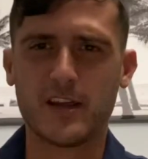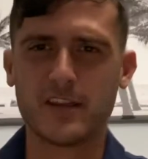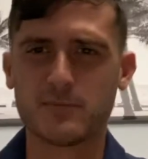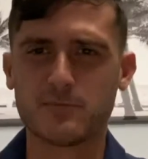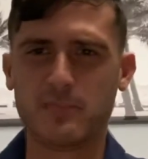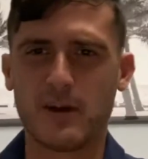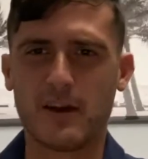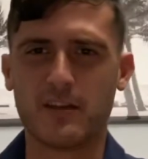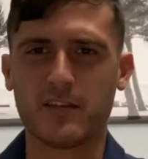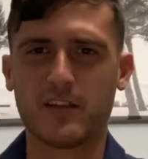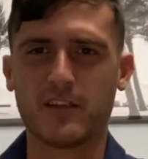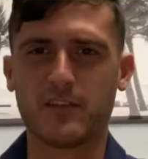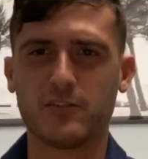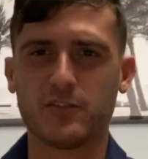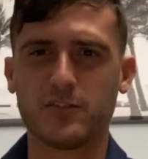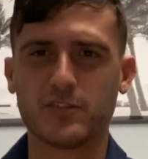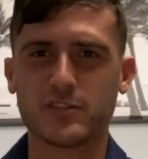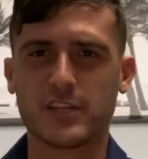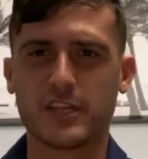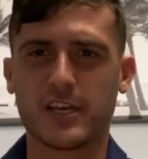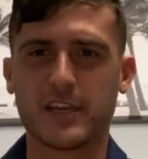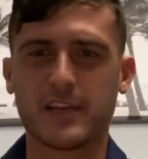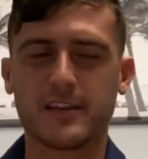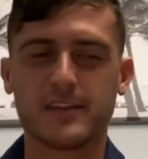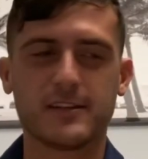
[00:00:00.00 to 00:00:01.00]
His power level was
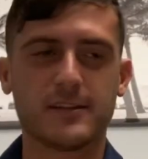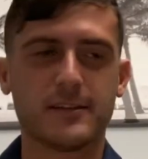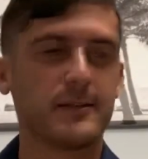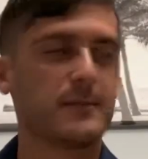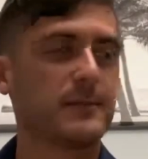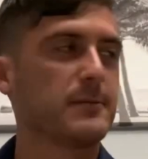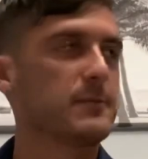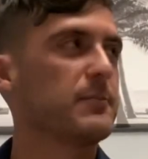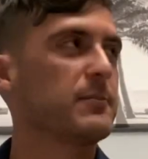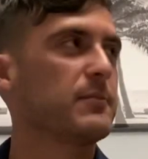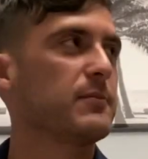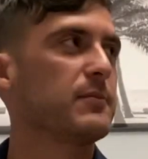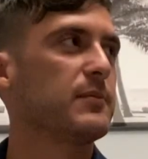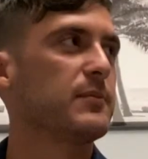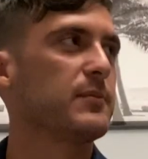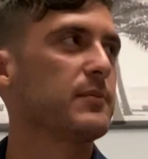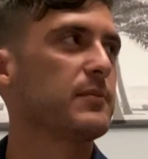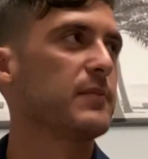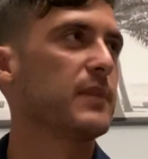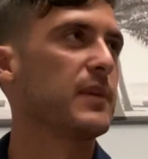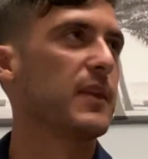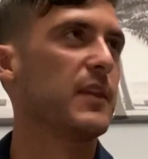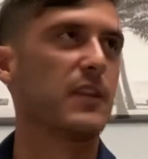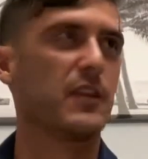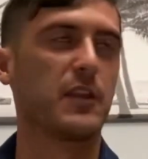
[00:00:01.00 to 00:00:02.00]
like
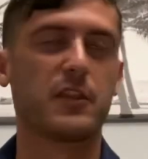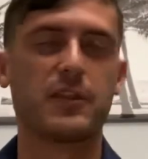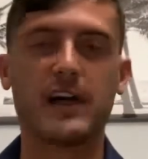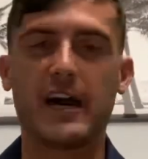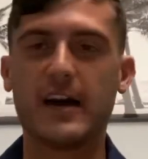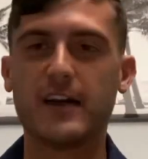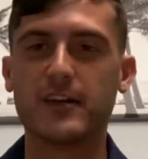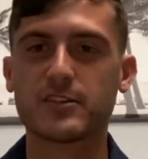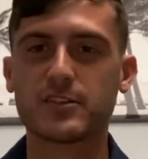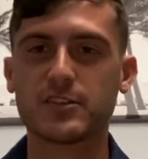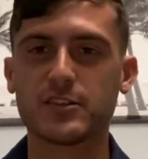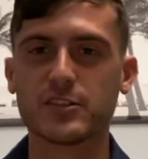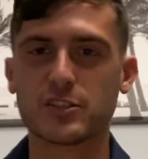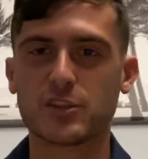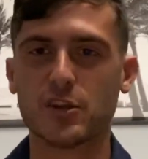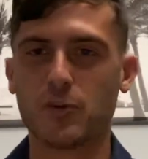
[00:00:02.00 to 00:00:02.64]
in the thousands.